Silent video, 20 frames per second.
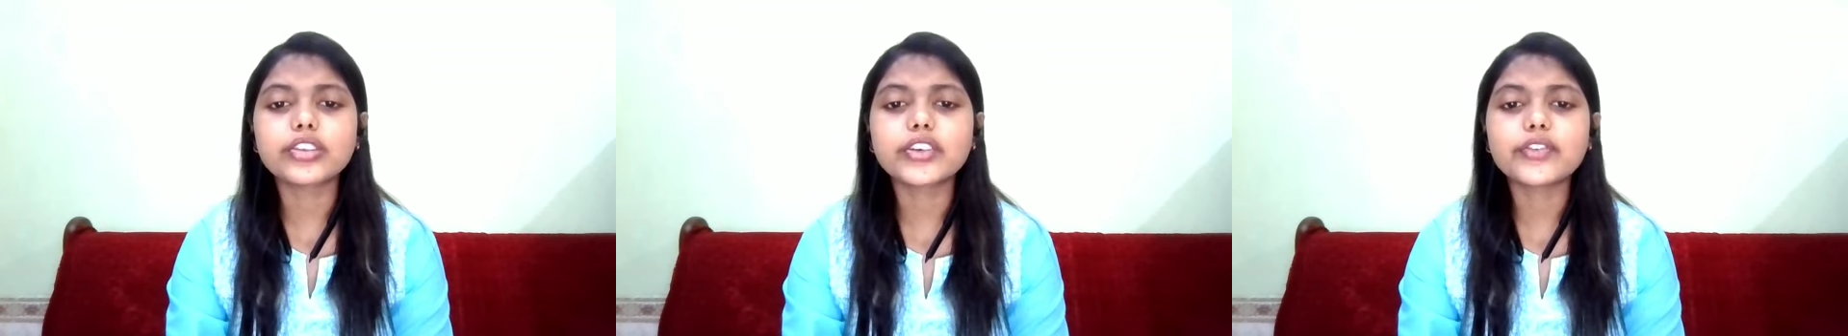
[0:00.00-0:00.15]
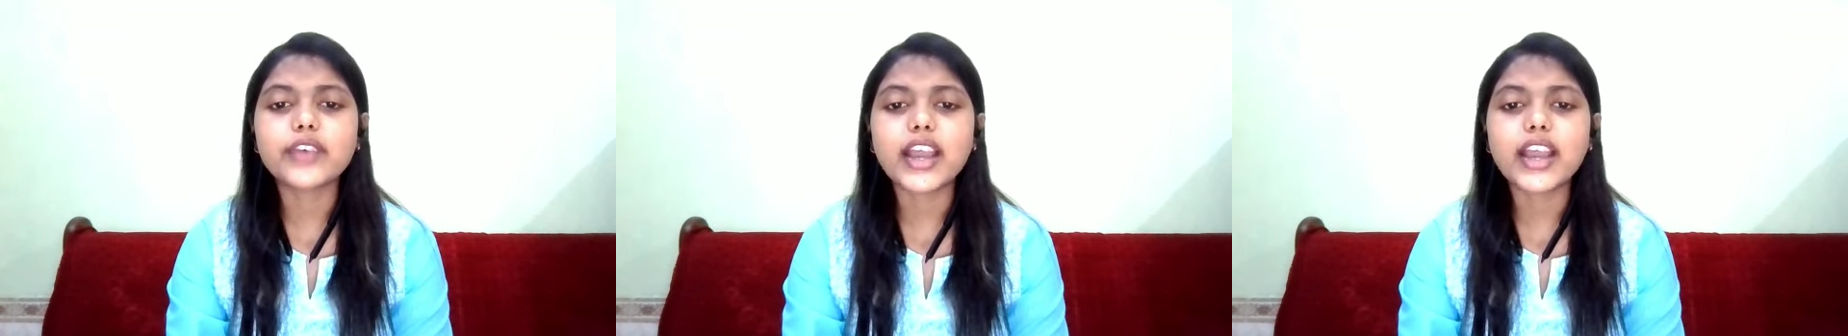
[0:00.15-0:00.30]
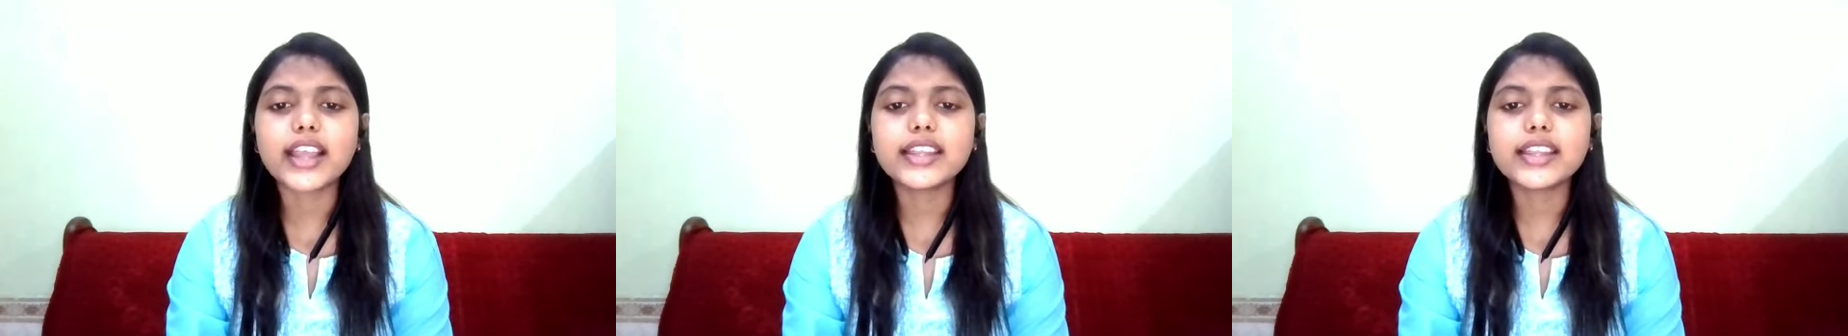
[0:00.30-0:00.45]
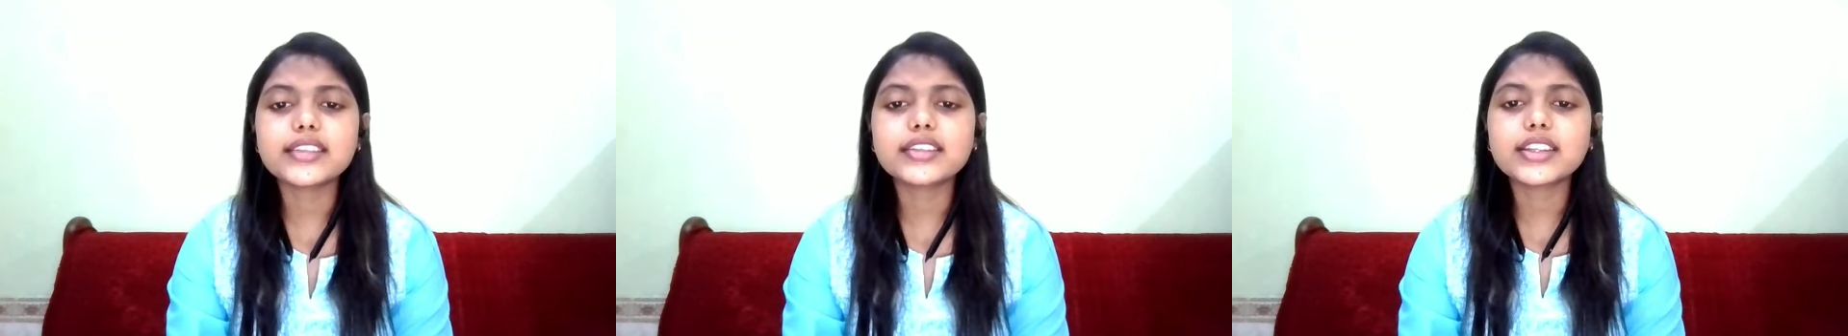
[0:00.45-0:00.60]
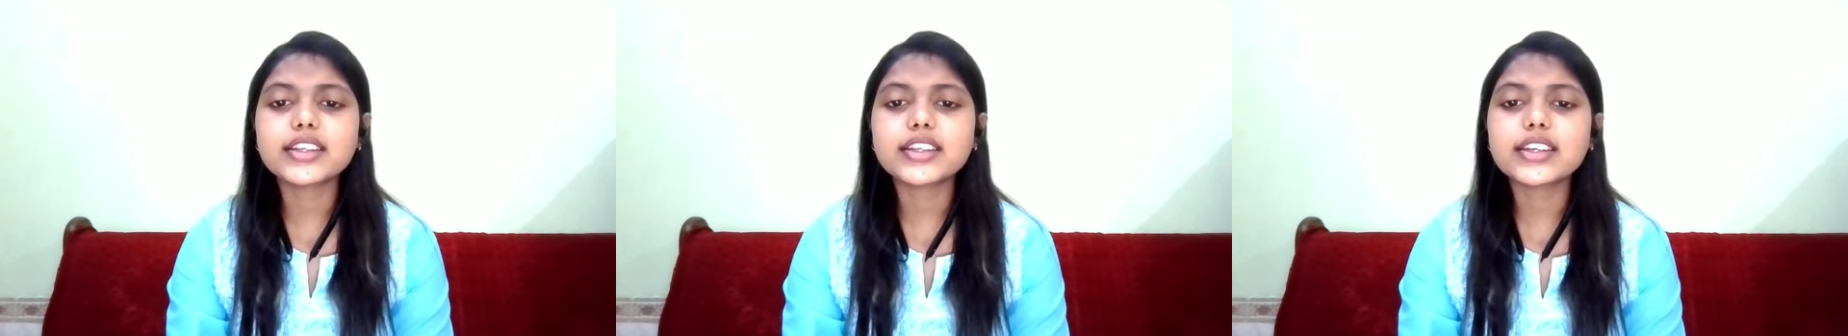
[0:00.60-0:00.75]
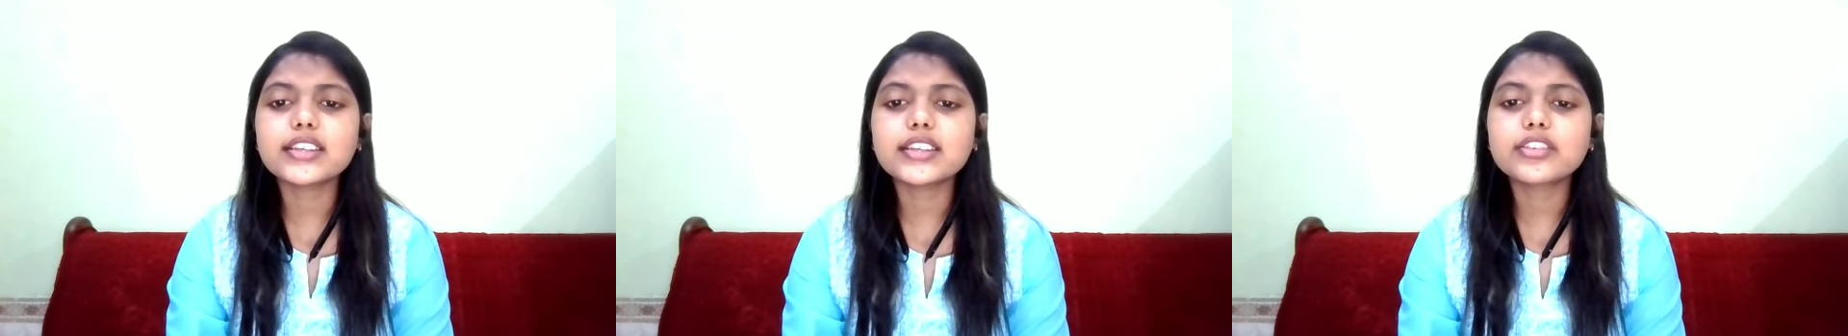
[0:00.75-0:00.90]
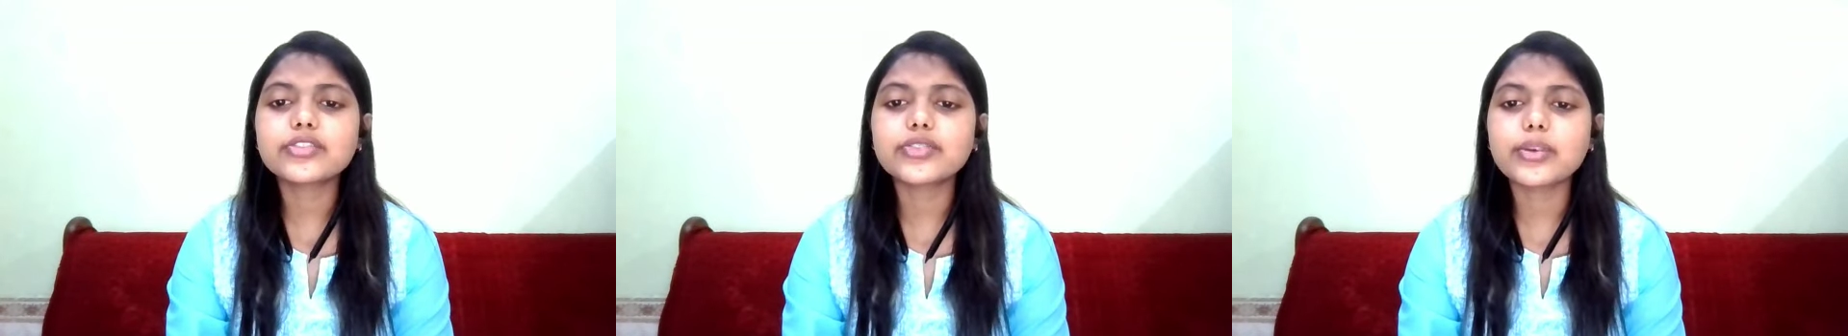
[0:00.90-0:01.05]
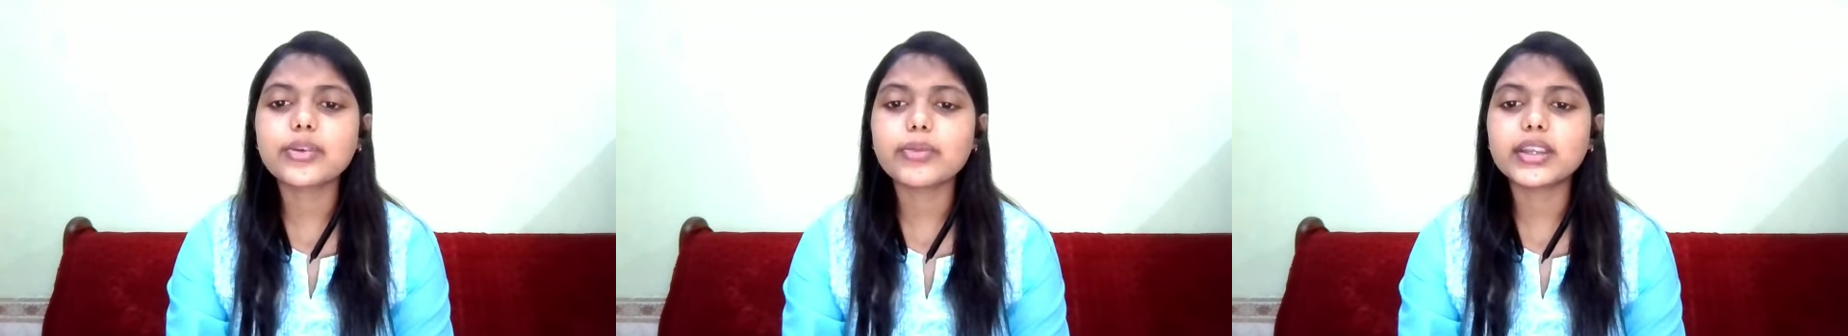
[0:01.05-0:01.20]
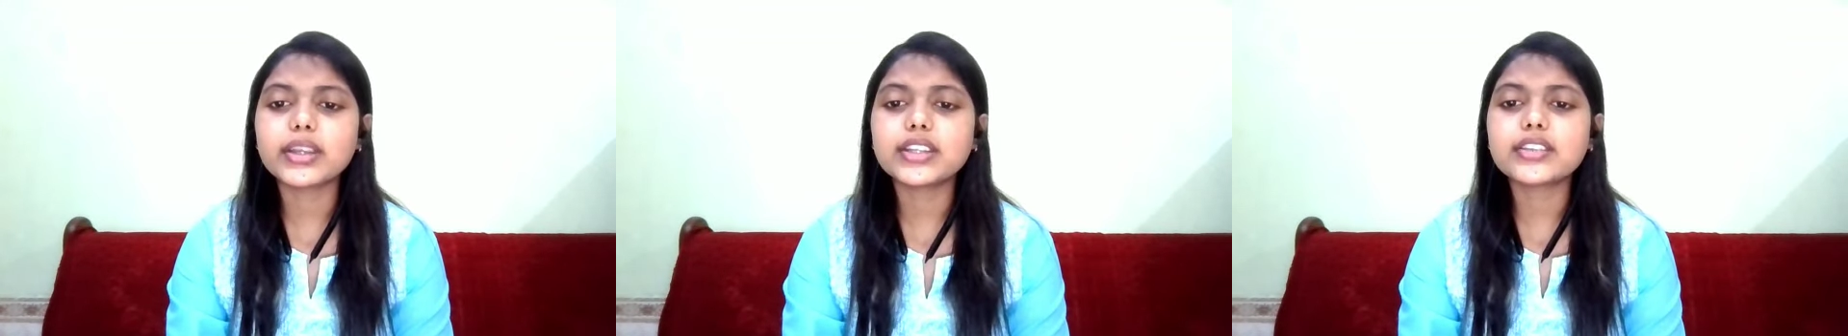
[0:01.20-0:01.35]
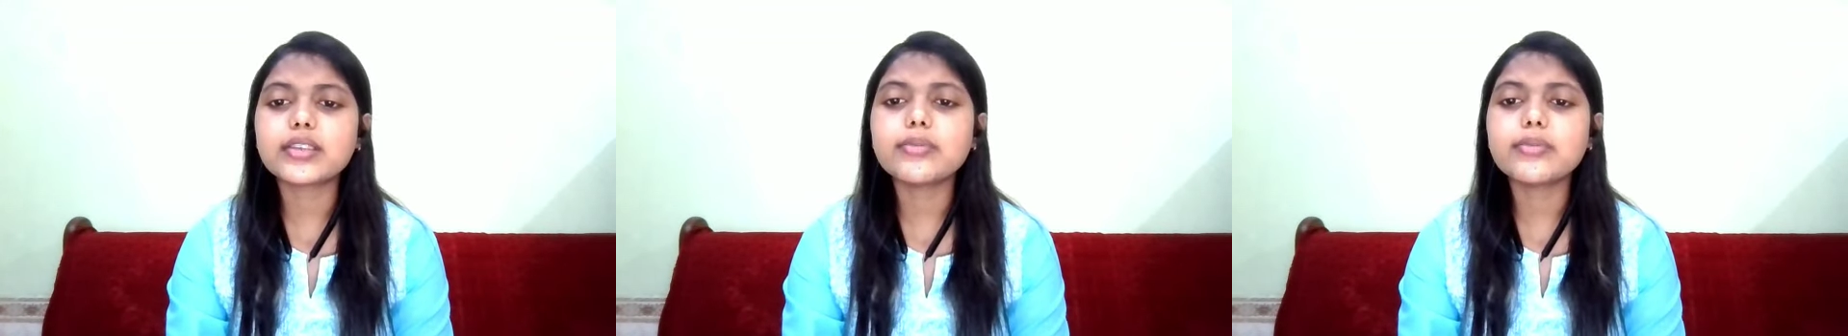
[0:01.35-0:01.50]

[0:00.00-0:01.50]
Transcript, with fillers: violence against women is a